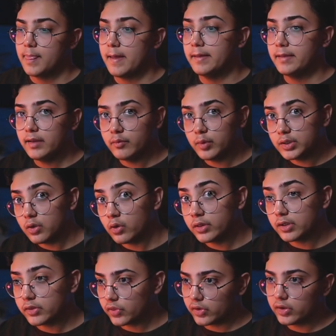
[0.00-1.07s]
And then when on
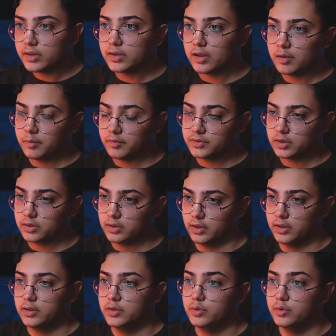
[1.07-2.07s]
the third time of studying,